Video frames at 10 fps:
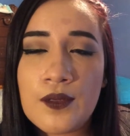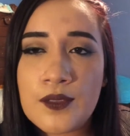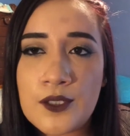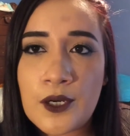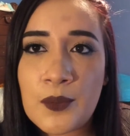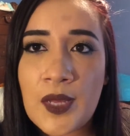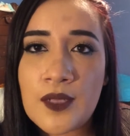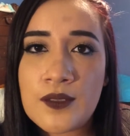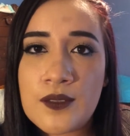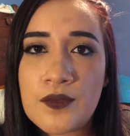start
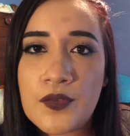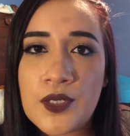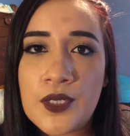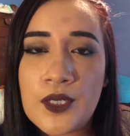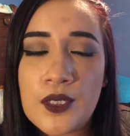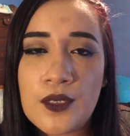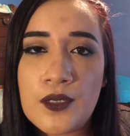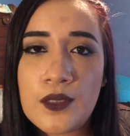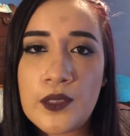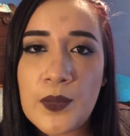baths for
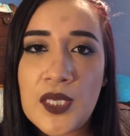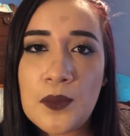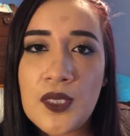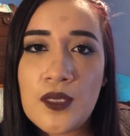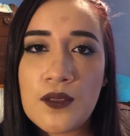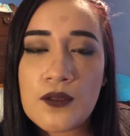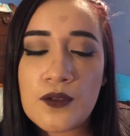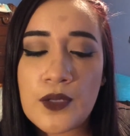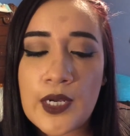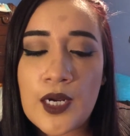the babies,
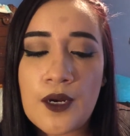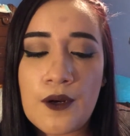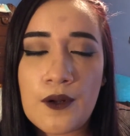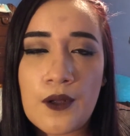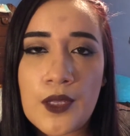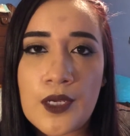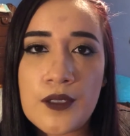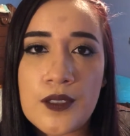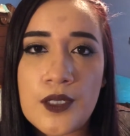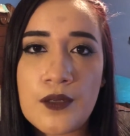do their hair, all that
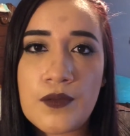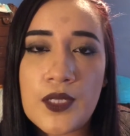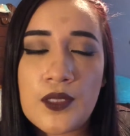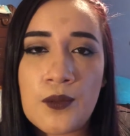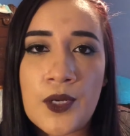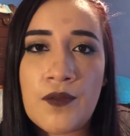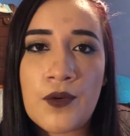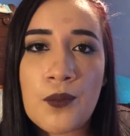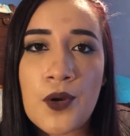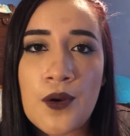good stuff, get them ready
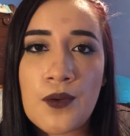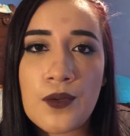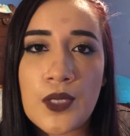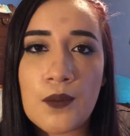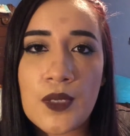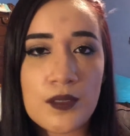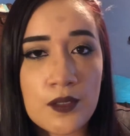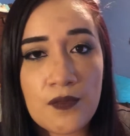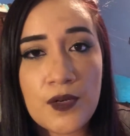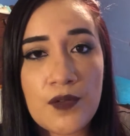for tomorrow, get my
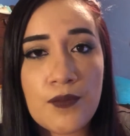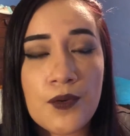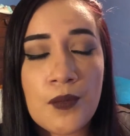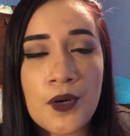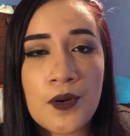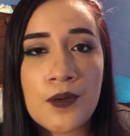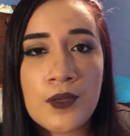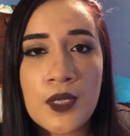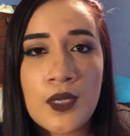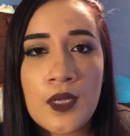stuff ready for tomorrow,
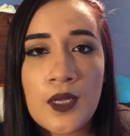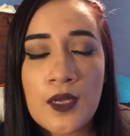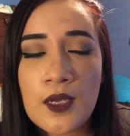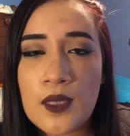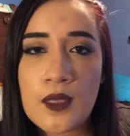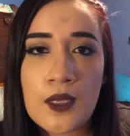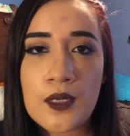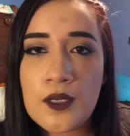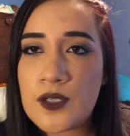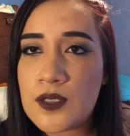and
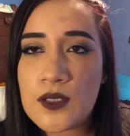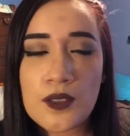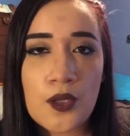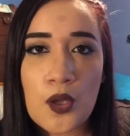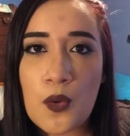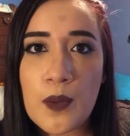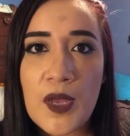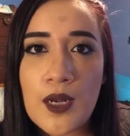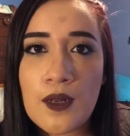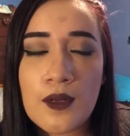then just go to
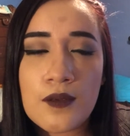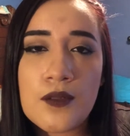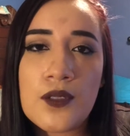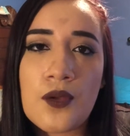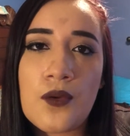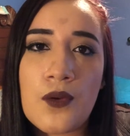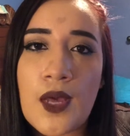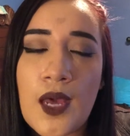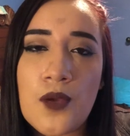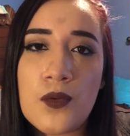bed. So
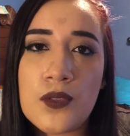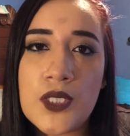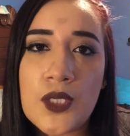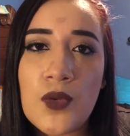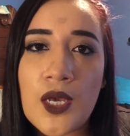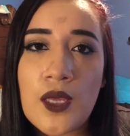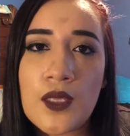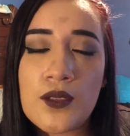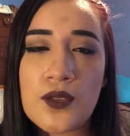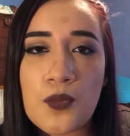I will see you
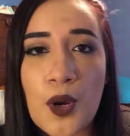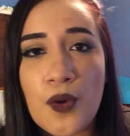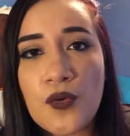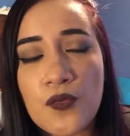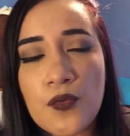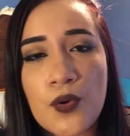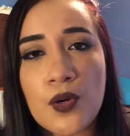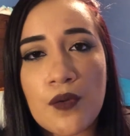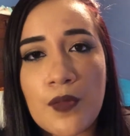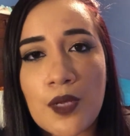guys tomorrow
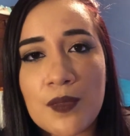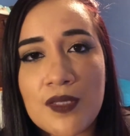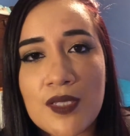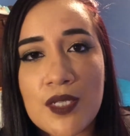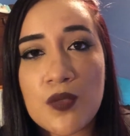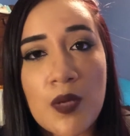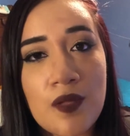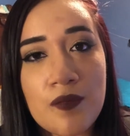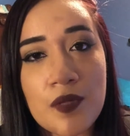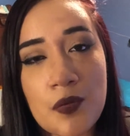for Vlogmas Day
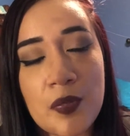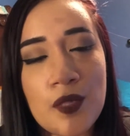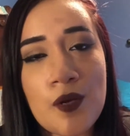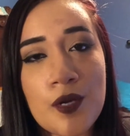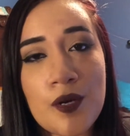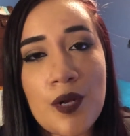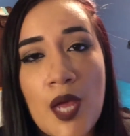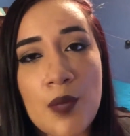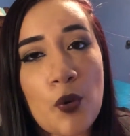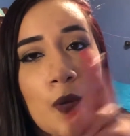12. It'll be longer,
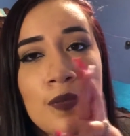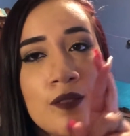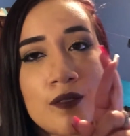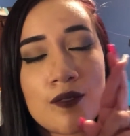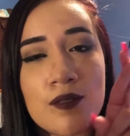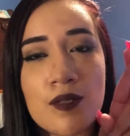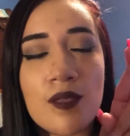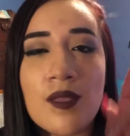I promise.